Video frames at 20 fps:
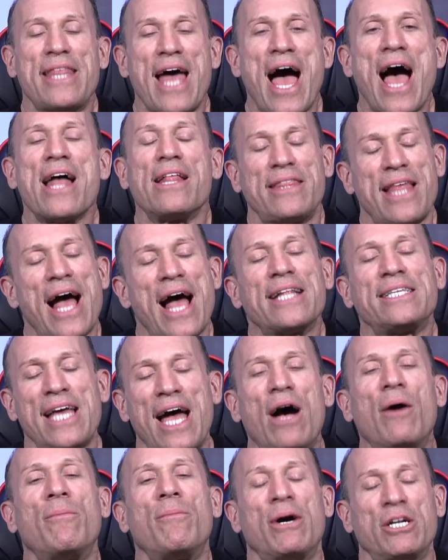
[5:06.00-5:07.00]
that's
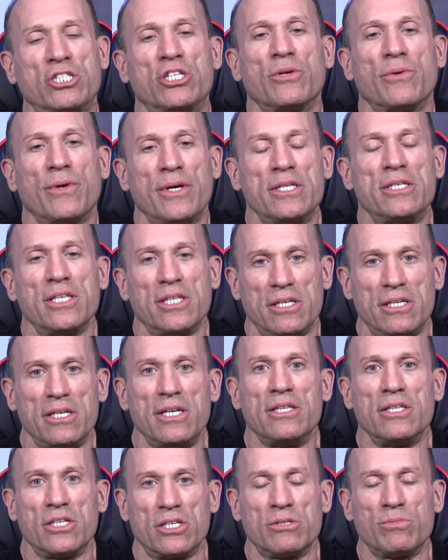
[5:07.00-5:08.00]
how much they're into
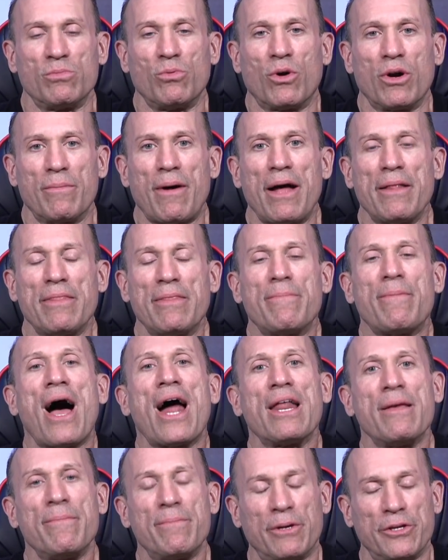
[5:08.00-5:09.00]
the sport of the
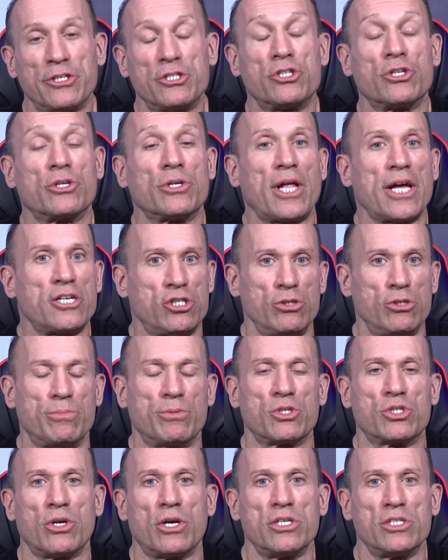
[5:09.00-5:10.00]
bodybuilders are like
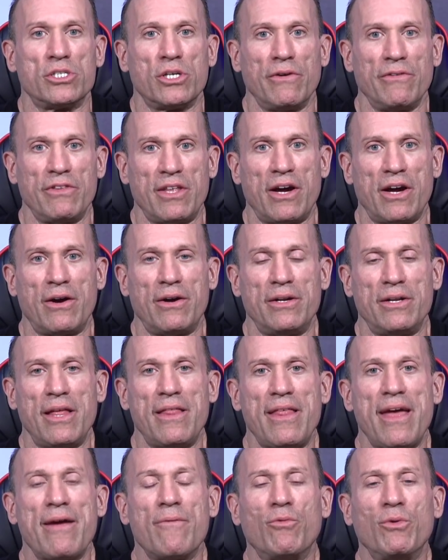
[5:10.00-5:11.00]
superstars over there,
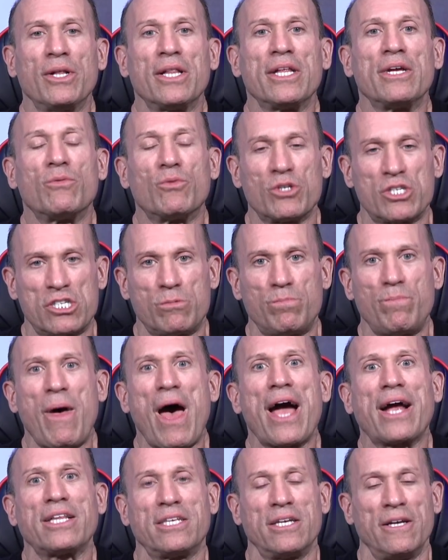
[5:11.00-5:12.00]
and they really
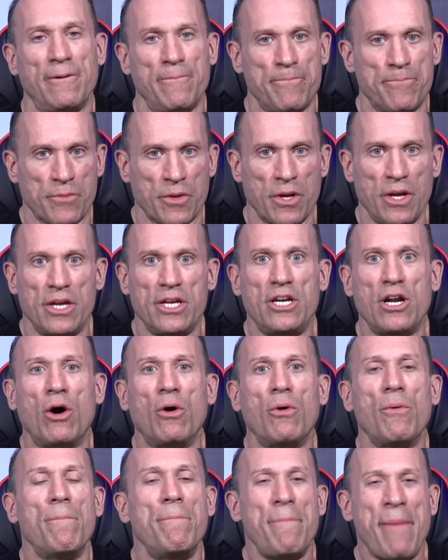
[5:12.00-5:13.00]
respect, you
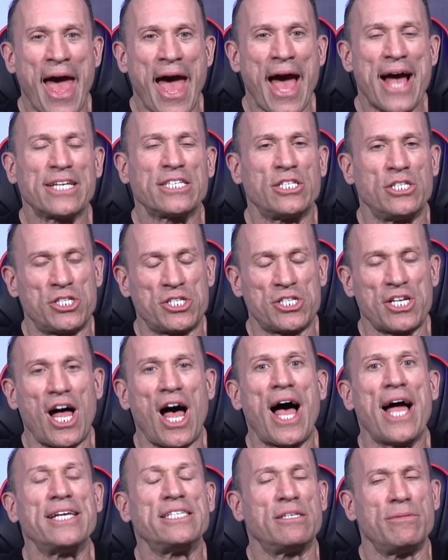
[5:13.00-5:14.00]
know, mass and
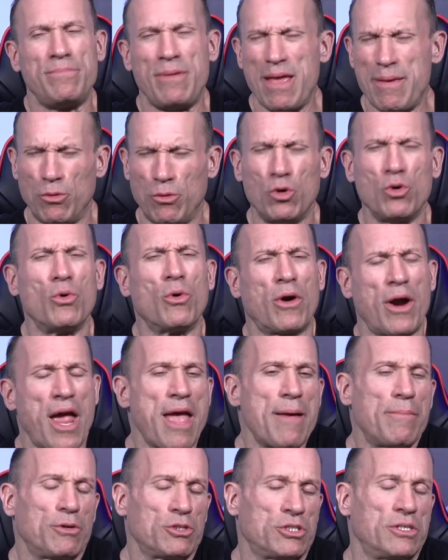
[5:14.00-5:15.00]
size and people who are
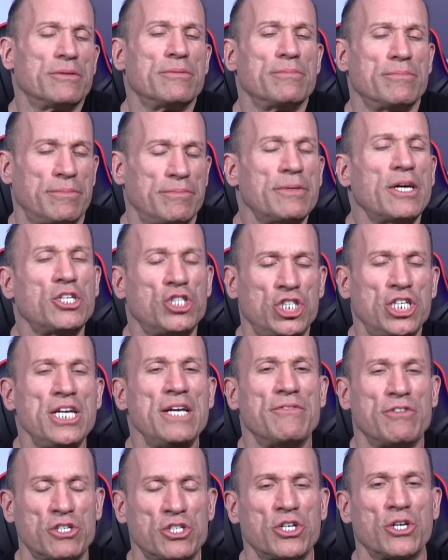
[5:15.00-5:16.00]
able to
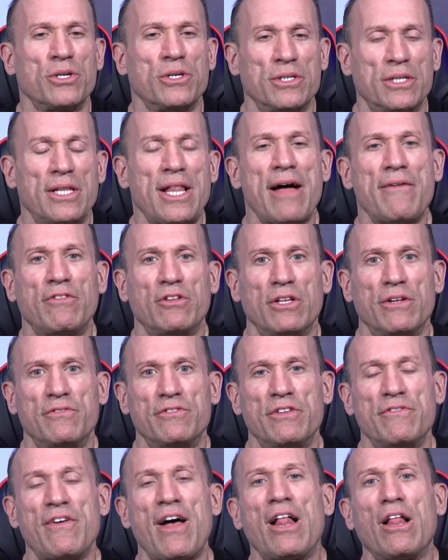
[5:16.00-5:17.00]
achieve a certain level of
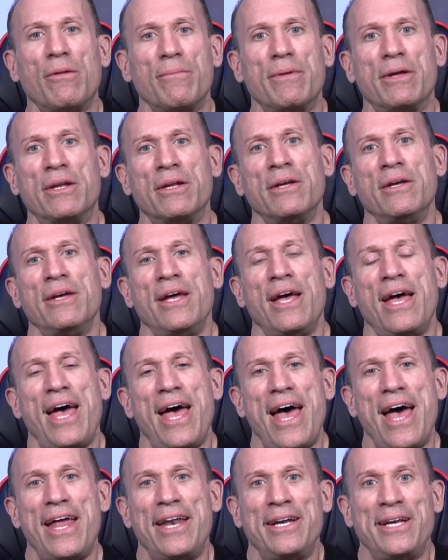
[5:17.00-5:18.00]
development.
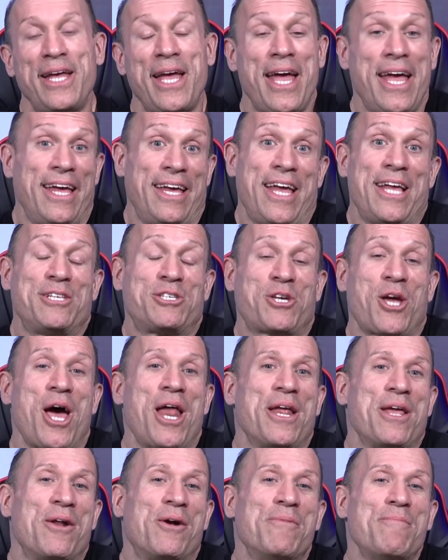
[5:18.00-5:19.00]
And it's
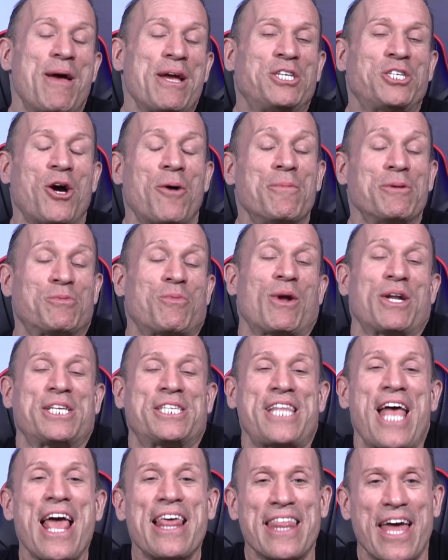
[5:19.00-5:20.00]
good, you know, it makes you almost want to
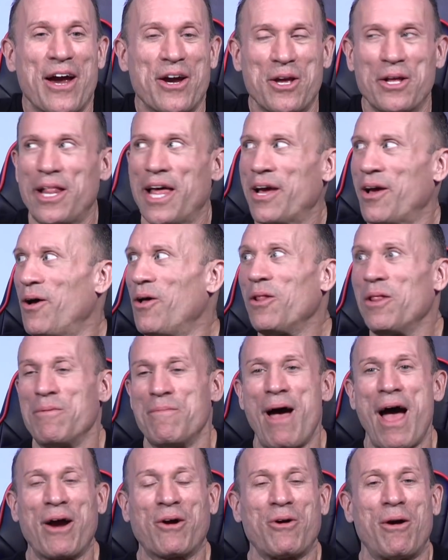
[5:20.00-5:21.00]
stay there. You're like, holy
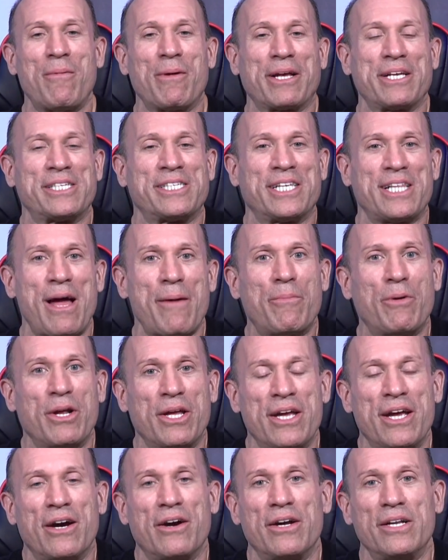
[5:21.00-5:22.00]
mackerel, I'm like a celebrity
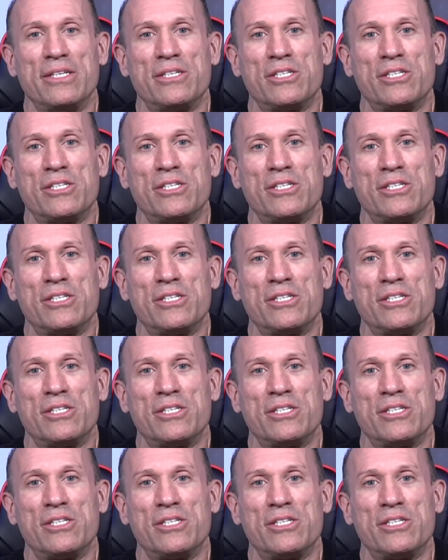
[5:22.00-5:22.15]
here. And